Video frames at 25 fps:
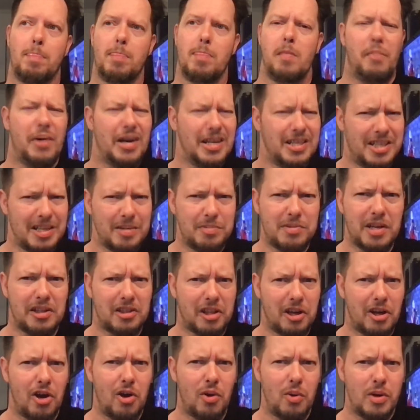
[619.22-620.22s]
But it seems like
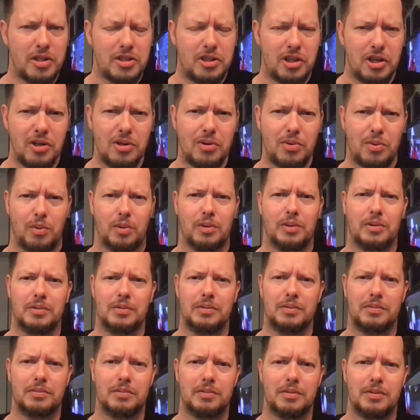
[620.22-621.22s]
they always do.
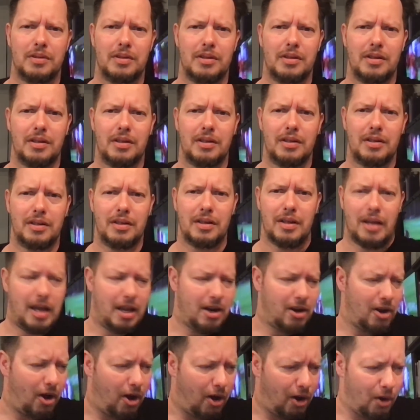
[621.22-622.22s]

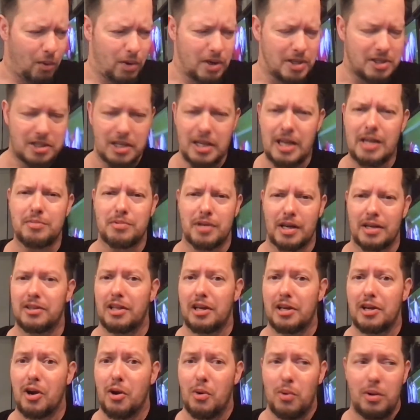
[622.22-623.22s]
It always seems like
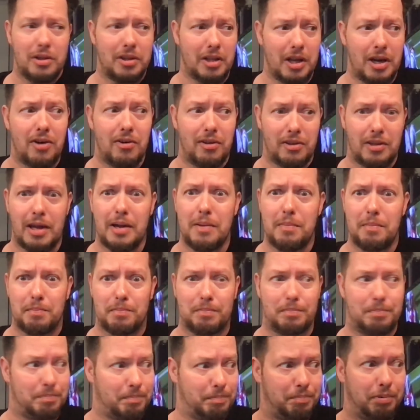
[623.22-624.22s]
they go in there and they
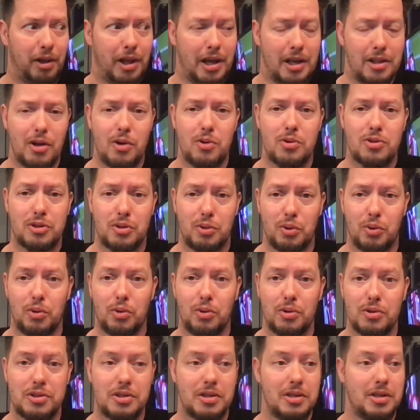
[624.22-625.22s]
play those
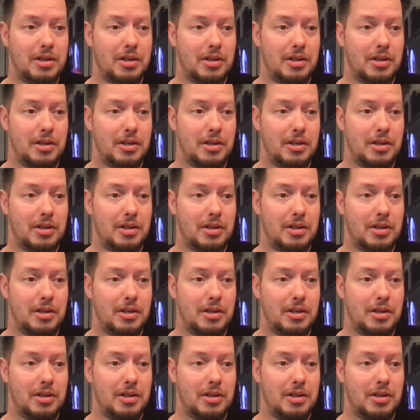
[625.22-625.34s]
schools